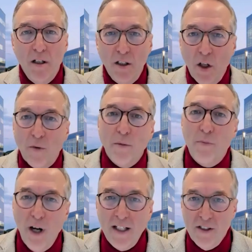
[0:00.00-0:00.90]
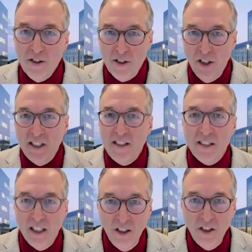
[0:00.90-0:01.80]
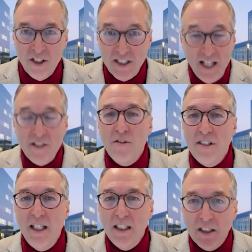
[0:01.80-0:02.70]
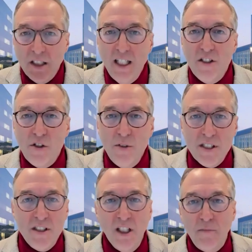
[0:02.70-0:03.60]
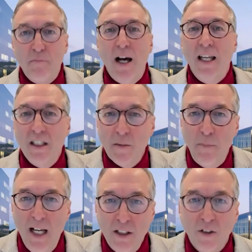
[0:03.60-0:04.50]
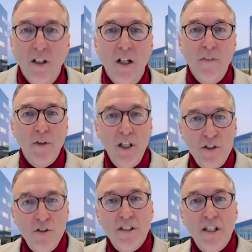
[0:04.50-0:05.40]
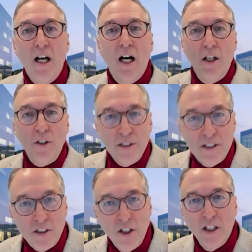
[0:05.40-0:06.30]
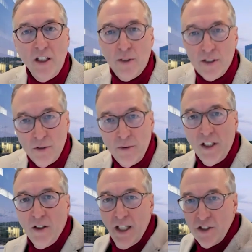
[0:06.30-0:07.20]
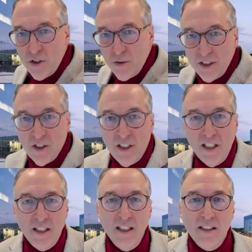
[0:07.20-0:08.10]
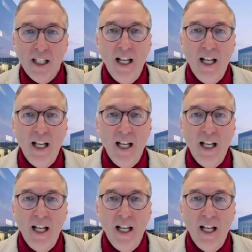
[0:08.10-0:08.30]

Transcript: lower prices on these technologies. As you said, the issue is not buying the panel. The issue is how you install it, what's the regulation, what's the details.